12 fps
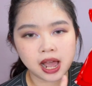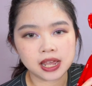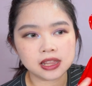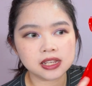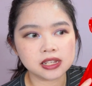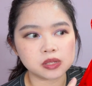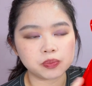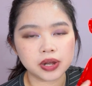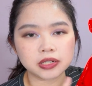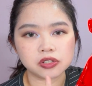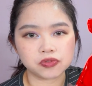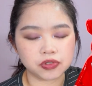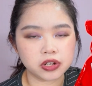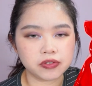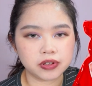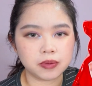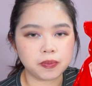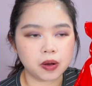I think this brand is
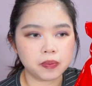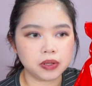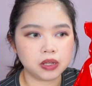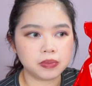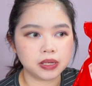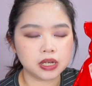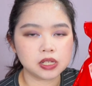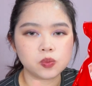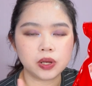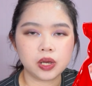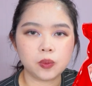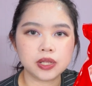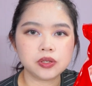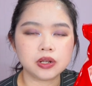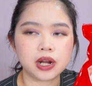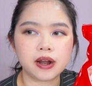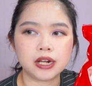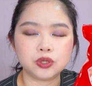really popular because when I went to
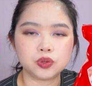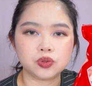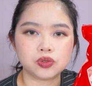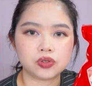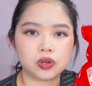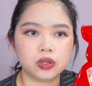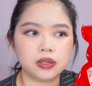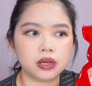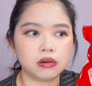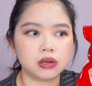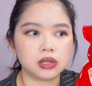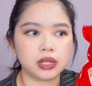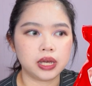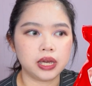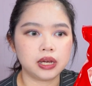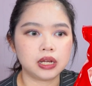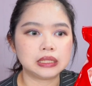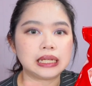the Harajuku store, there were
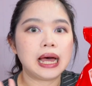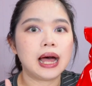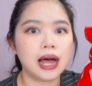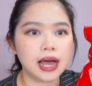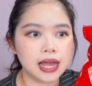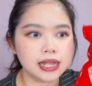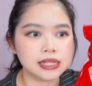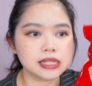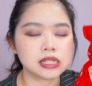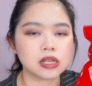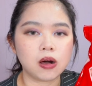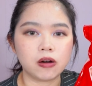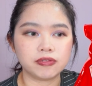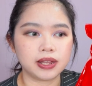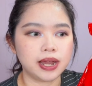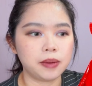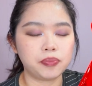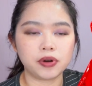like tons of
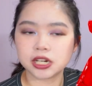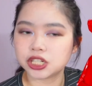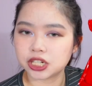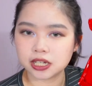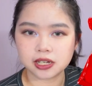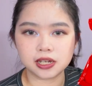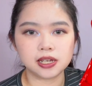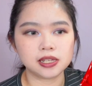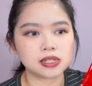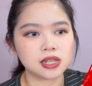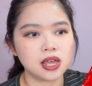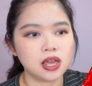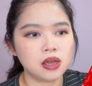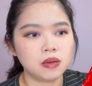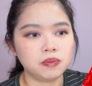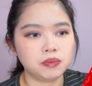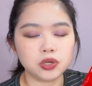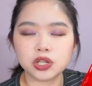like brushes,
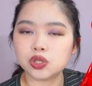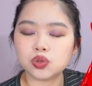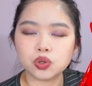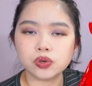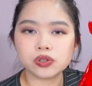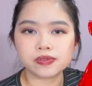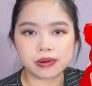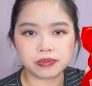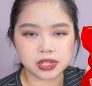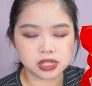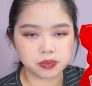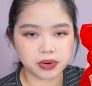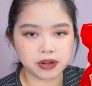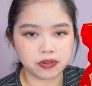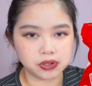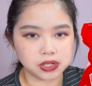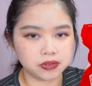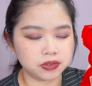beauty tools from this brand Rosy